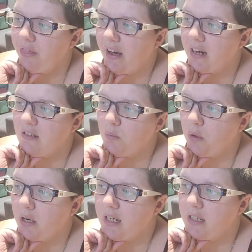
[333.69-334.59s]
That is
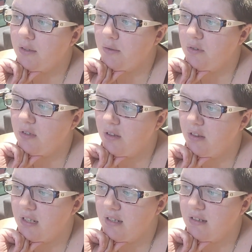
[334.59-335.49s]
what I use
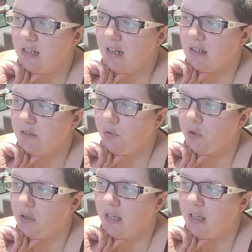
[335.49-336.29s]
these decks for.